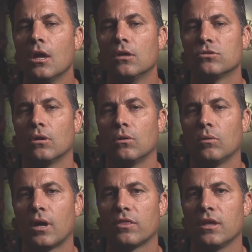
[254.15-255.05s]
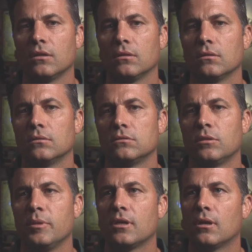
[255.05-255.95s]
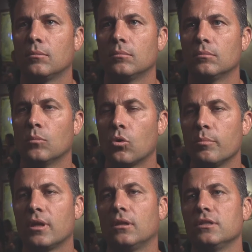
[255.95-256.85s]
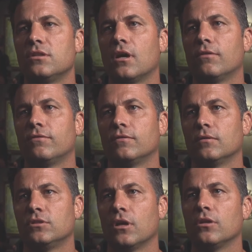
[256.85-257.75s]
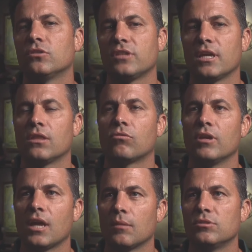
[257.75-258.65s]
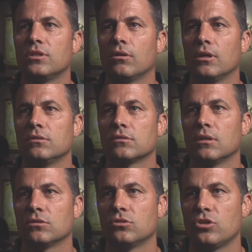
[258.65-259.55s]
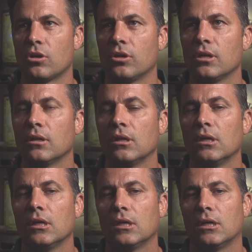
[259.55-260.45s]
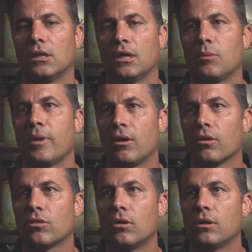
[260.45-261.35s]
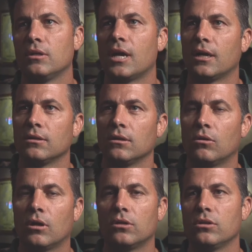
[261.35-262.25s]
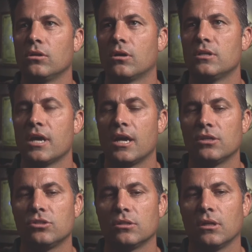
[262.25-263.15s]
So I think to become more mentally tough, to understand a three-game series is a journey and a marathon, not, you know, a 100-yard dash.